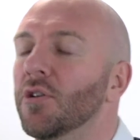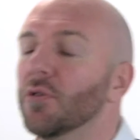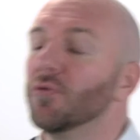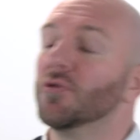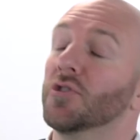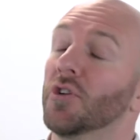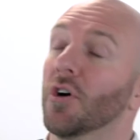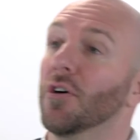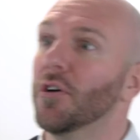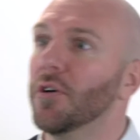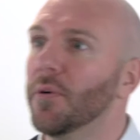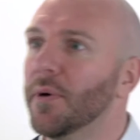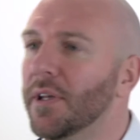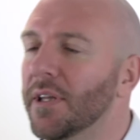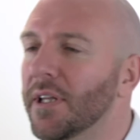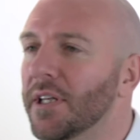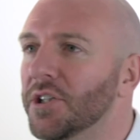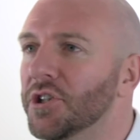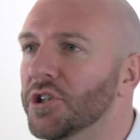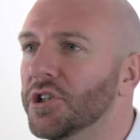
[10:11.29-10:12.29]
you'll start
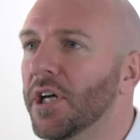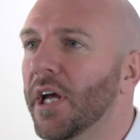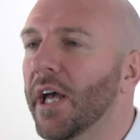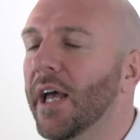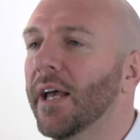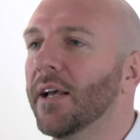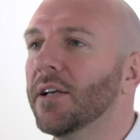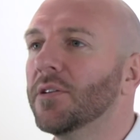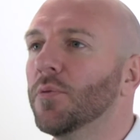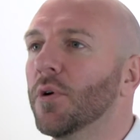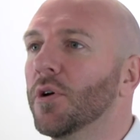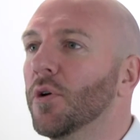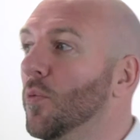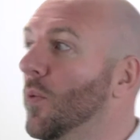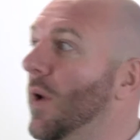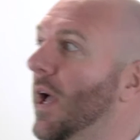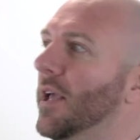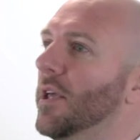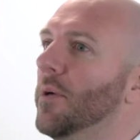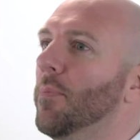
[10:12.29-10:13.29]
doing these shakes where
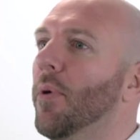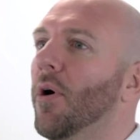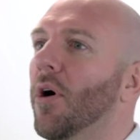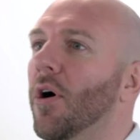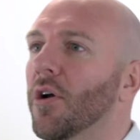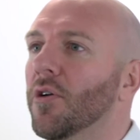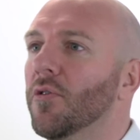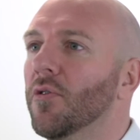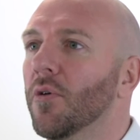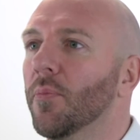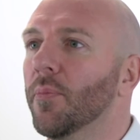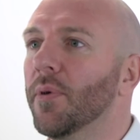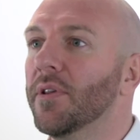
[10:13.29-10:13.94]
you wake your partner